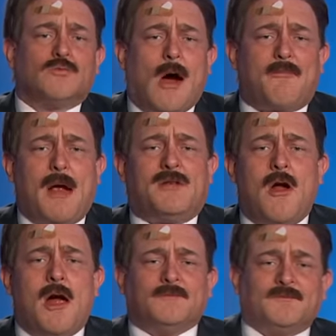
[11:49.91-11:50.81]
What?
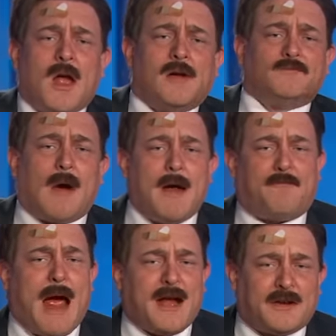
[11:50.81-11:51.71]
My
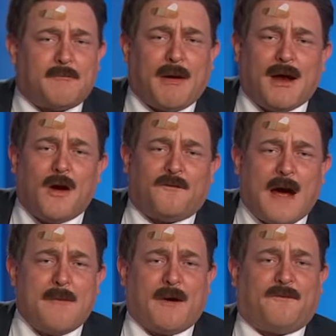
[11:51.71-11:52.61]
Captain, pillow
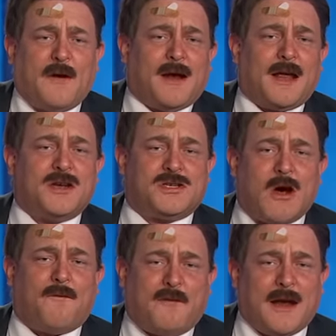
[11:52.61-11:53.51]
fiber filling is
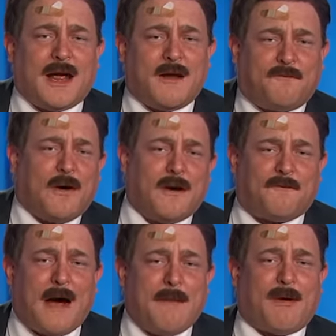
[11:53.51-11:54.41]
so filling and full of
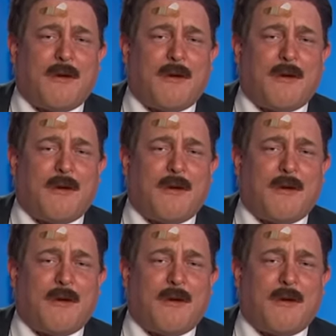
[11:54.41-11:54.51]
fiber.